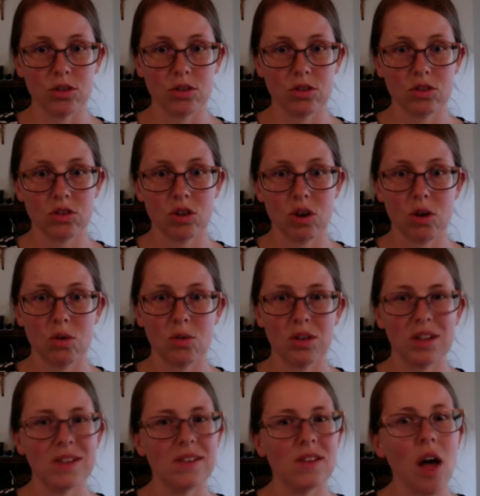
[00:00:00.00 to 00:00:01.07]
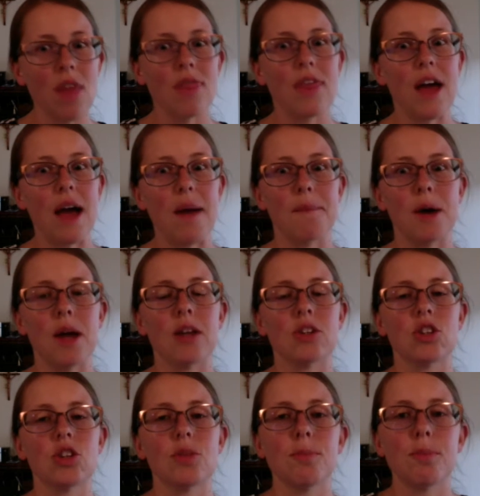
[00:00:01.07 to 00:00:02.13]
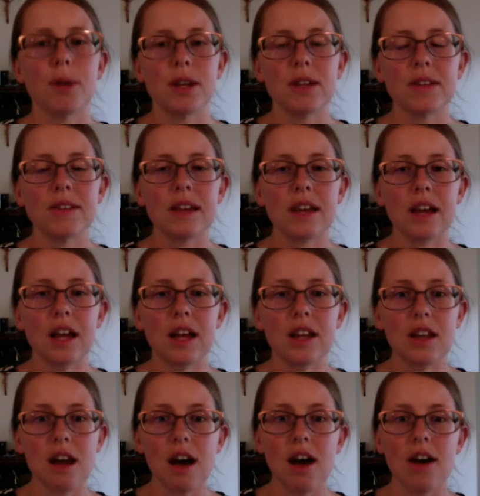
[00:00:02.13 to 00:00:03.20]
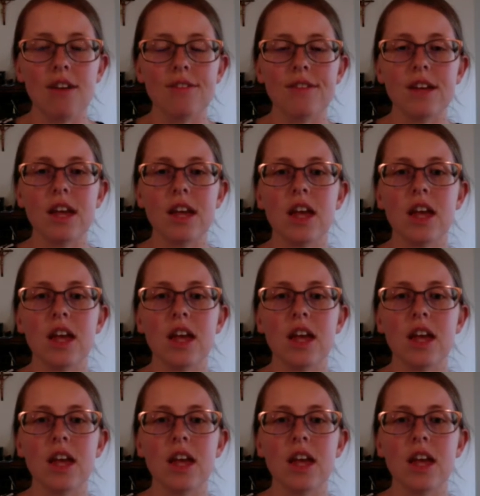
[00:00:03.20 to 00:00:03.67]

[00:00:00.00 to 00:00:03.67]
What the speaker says: So it's not that much, but it's like enough